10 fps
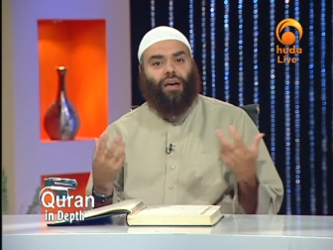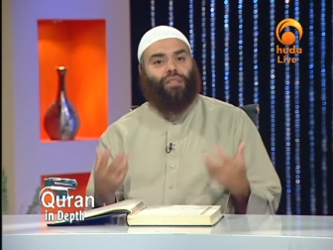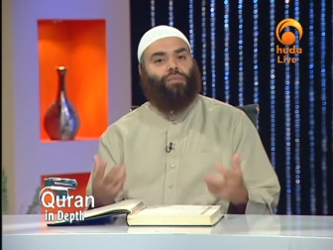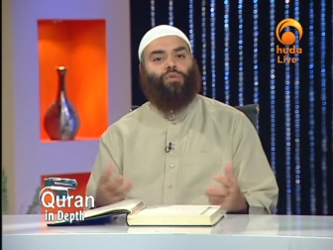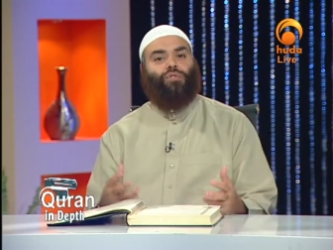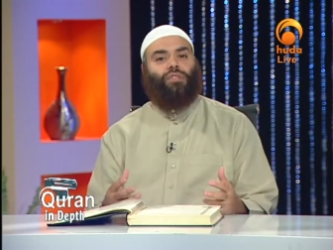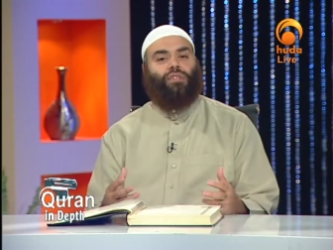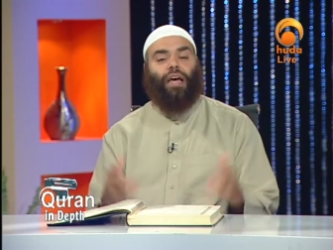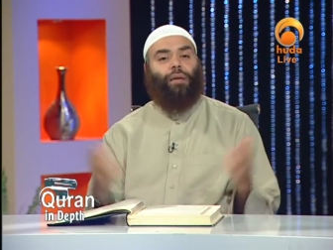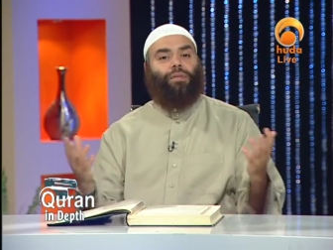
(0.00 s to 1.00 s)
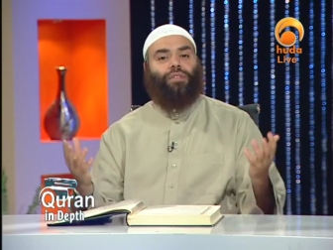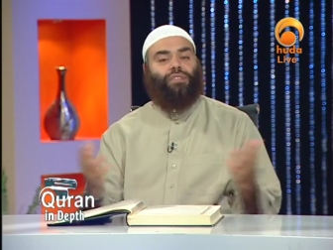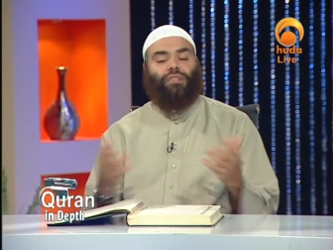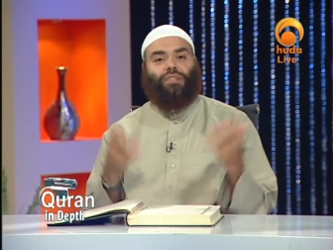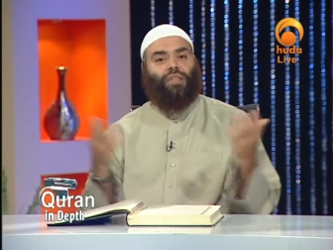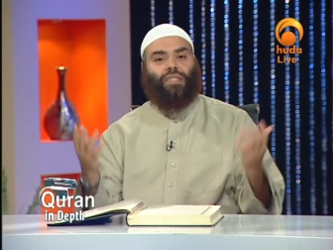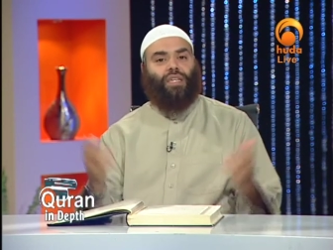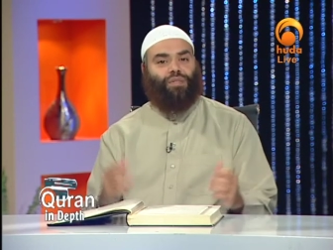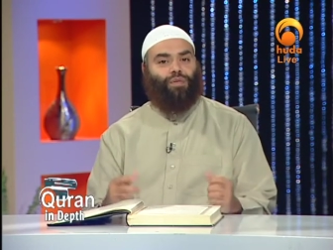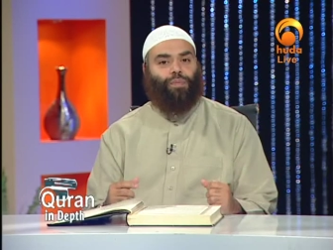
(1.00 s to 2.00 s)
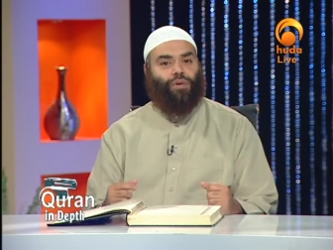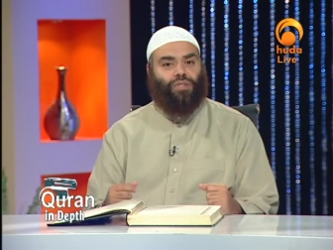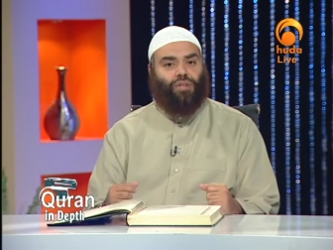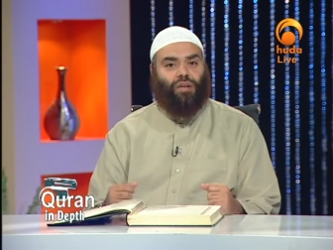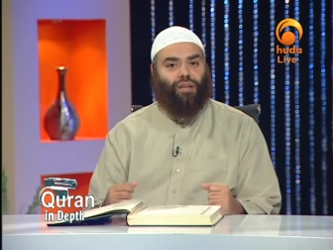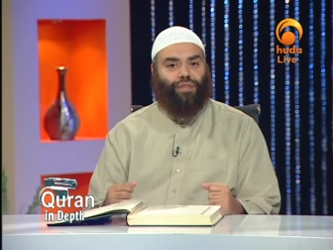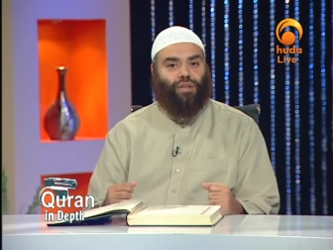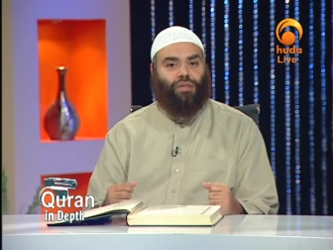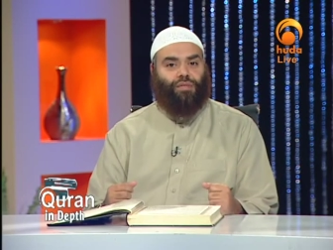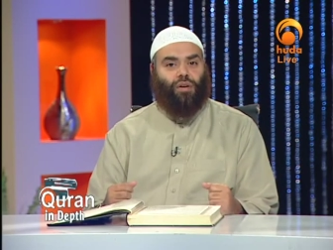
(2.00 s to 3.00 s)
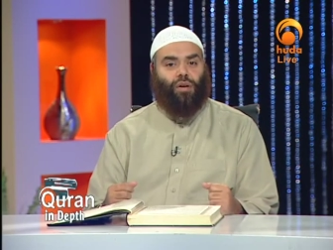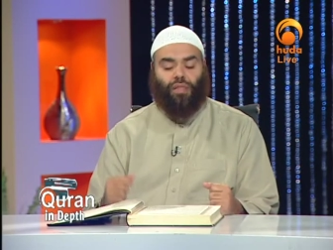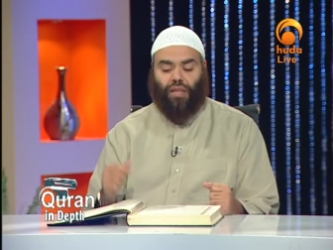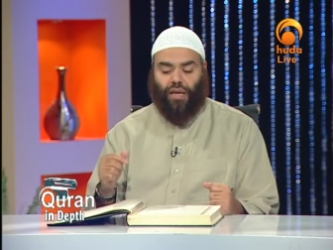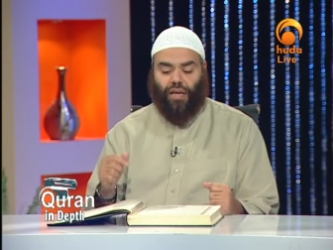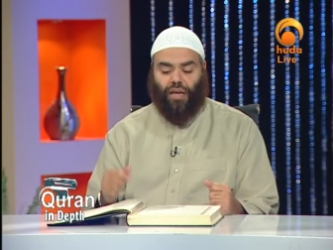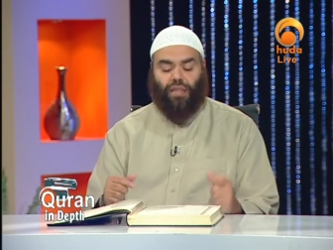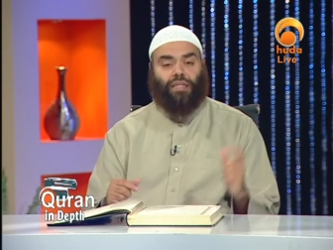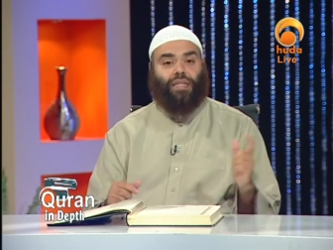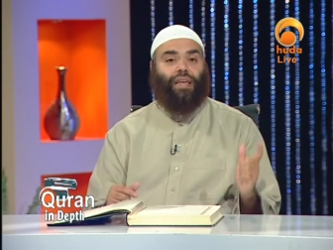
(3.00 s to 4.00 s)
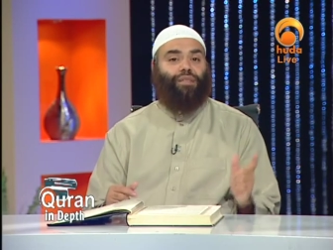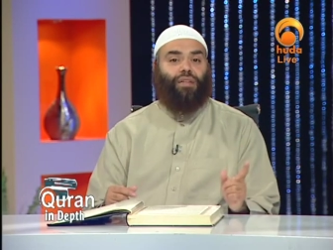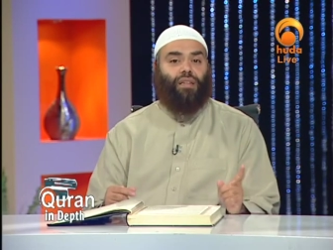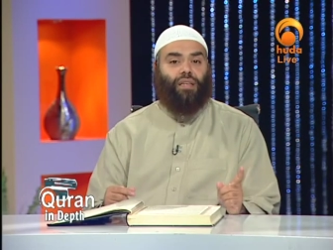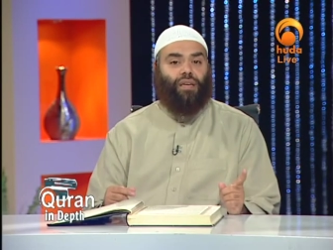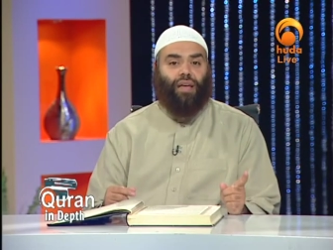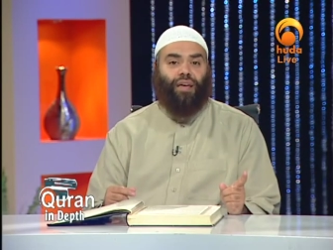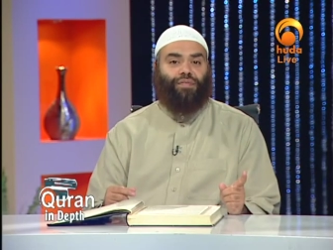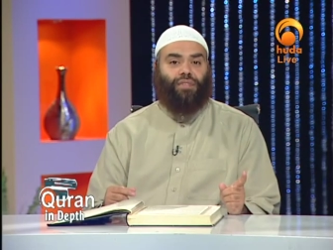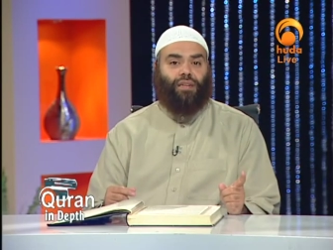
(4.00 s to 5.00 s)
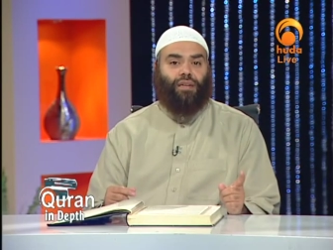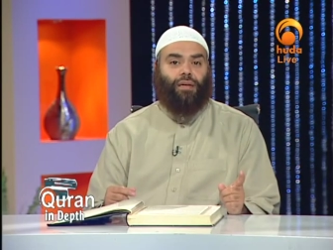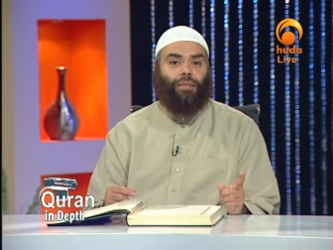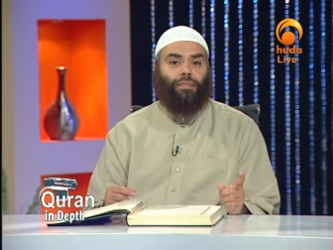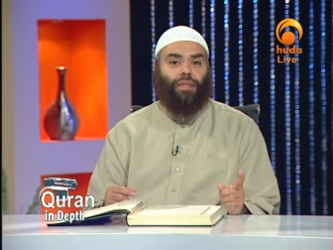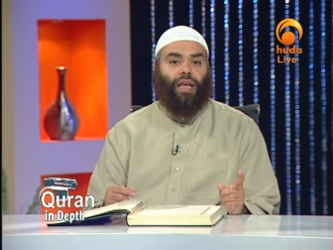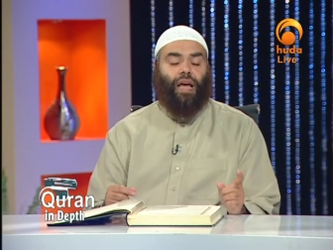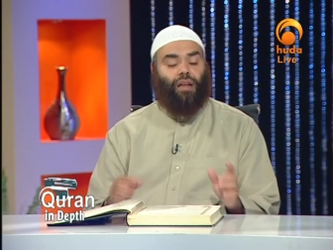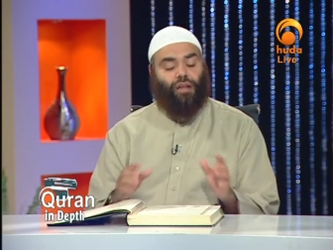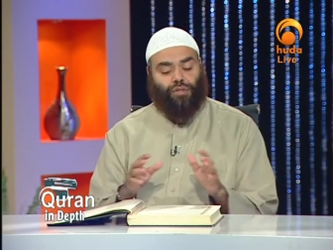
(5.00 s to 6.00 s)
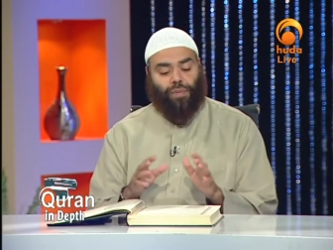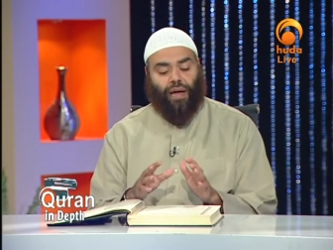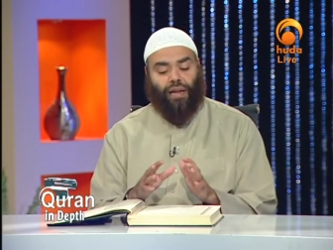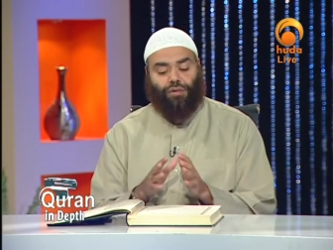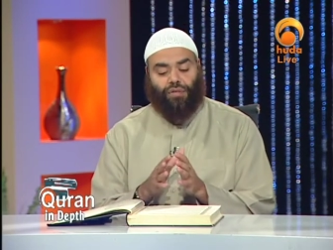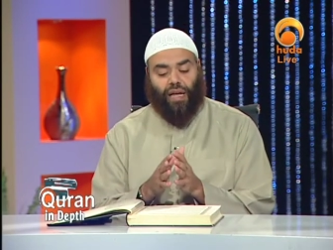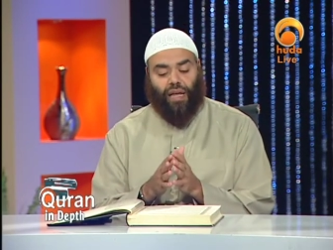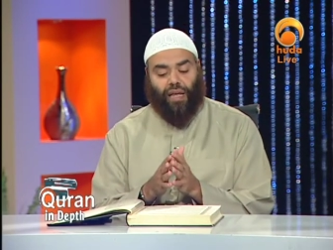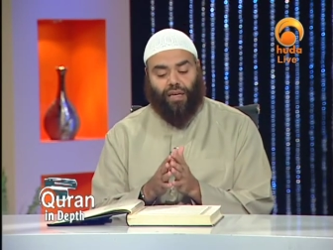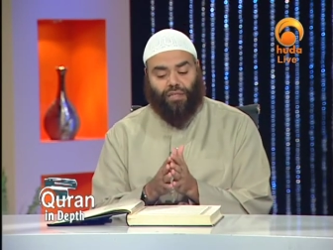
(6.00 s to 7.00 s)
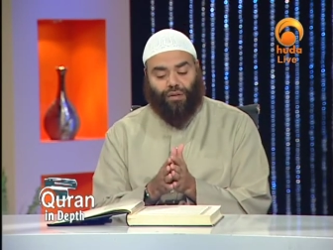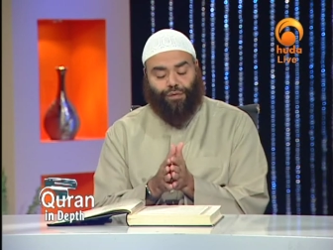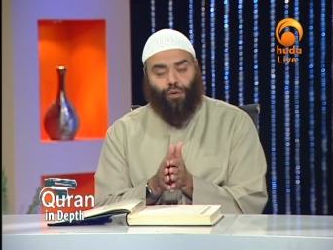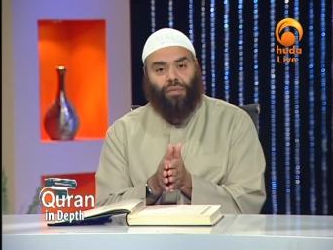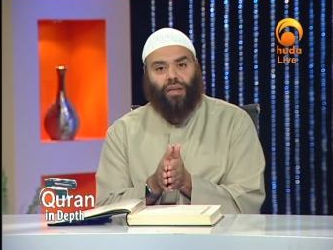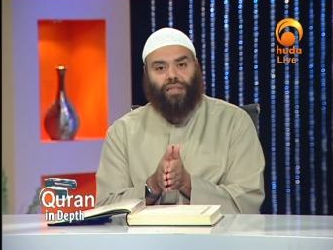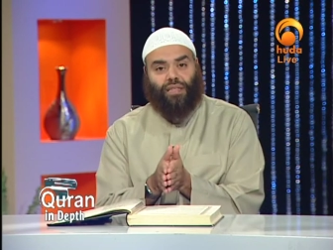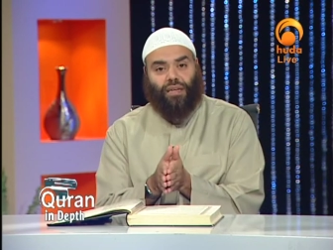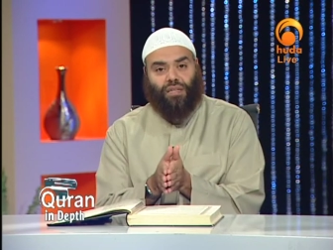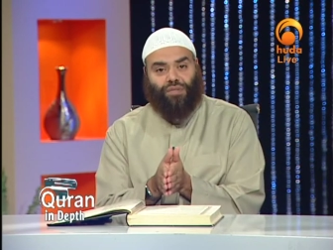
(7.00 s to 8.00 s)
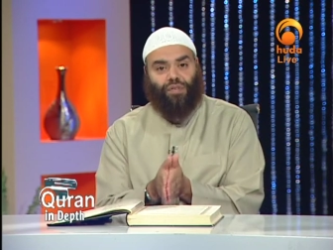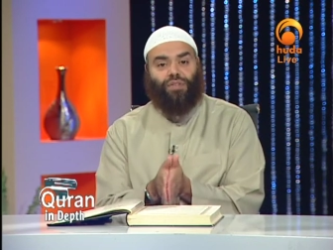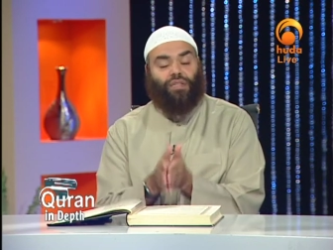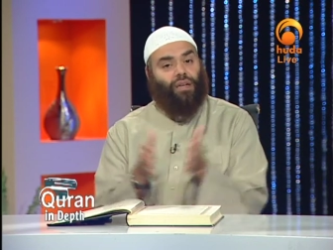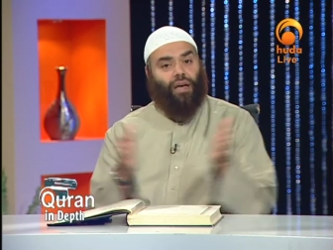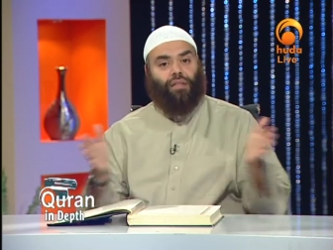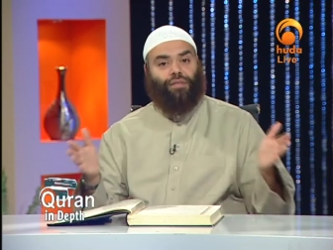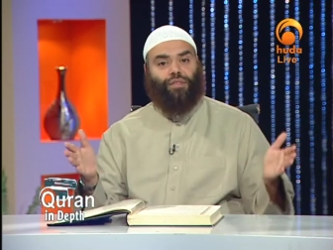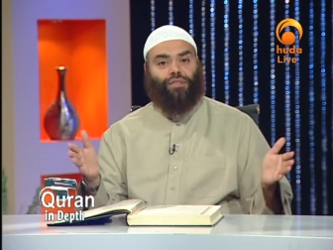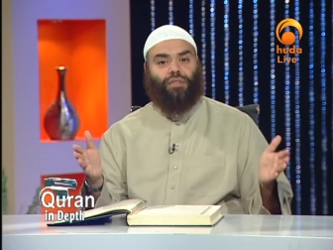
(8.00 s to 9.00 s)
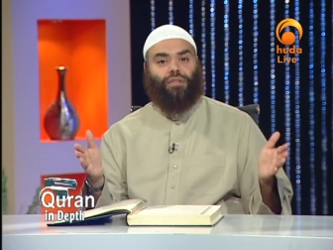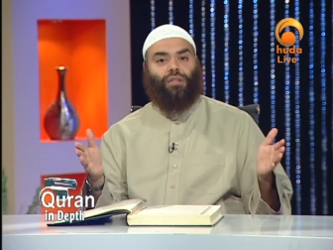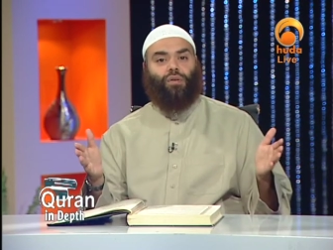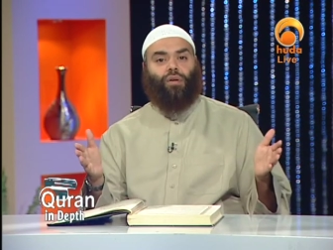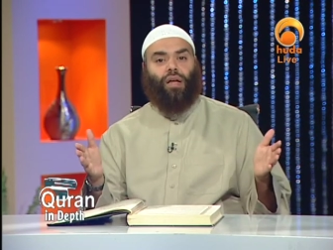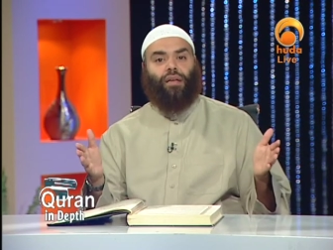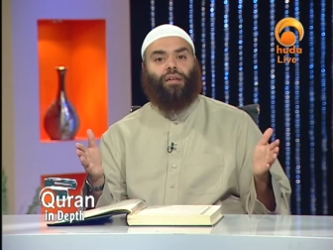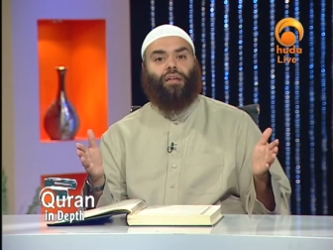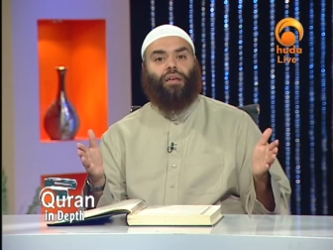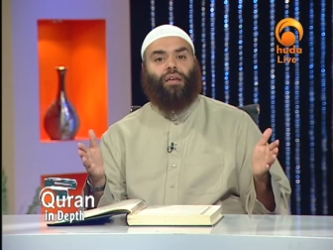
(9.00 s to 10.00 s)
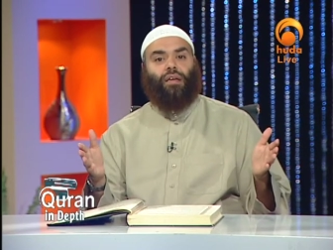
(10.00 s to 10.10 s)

are the most happiest and successful person on the face of earth, in this life and in the hereafter. And Allah subhanahu wa ta'ala is informing us in this verse and other verses in the Quran,